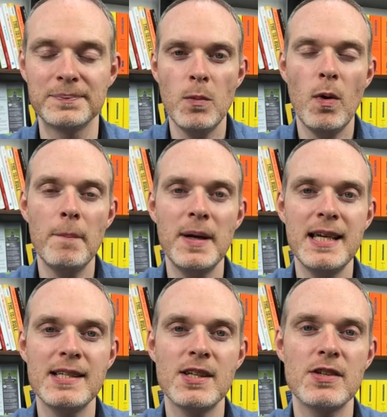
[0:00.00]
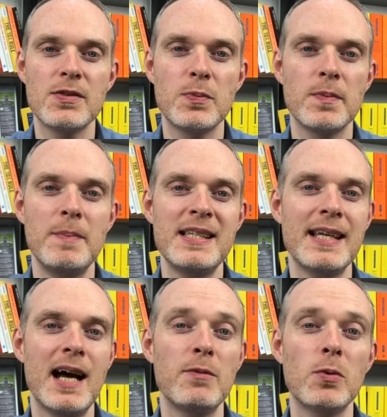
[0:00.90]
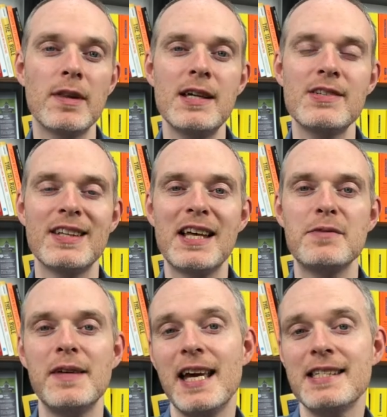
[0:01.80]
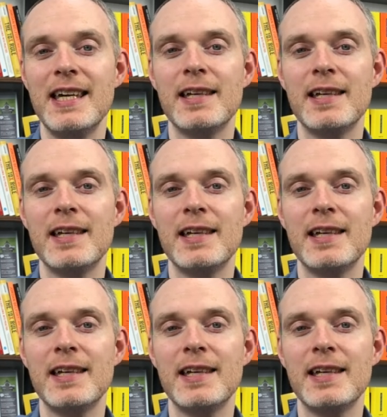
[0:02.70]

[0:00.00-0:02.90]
And then one piece that's missing out of all of this, and that's VAT.